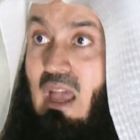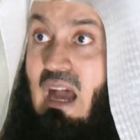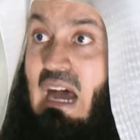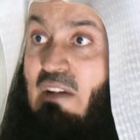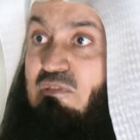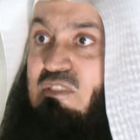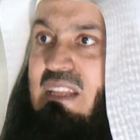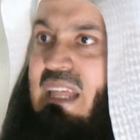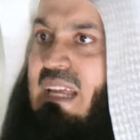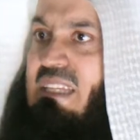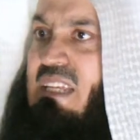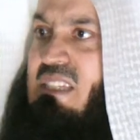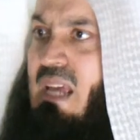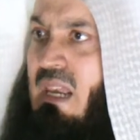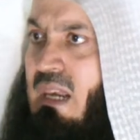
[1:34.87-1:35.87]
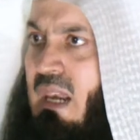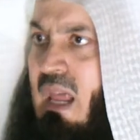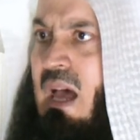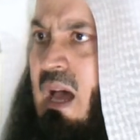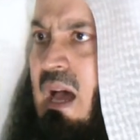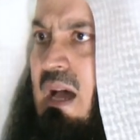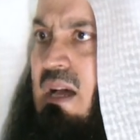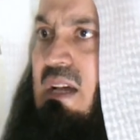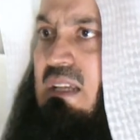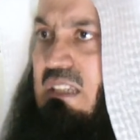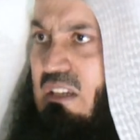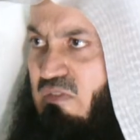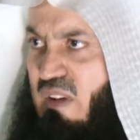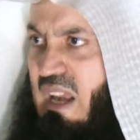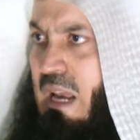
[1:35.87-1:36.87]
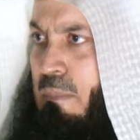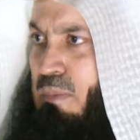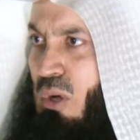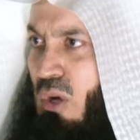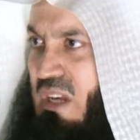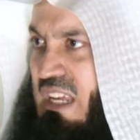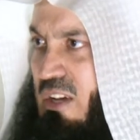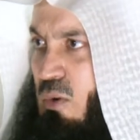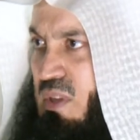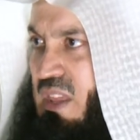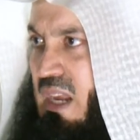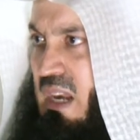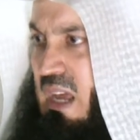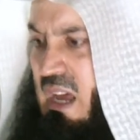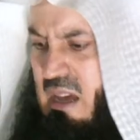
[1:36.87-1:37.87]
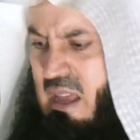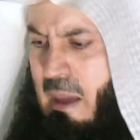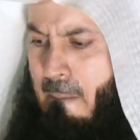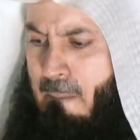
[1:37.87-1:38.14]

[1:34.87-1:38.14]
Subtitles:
After that, it's Allah. Develop your link with Allah.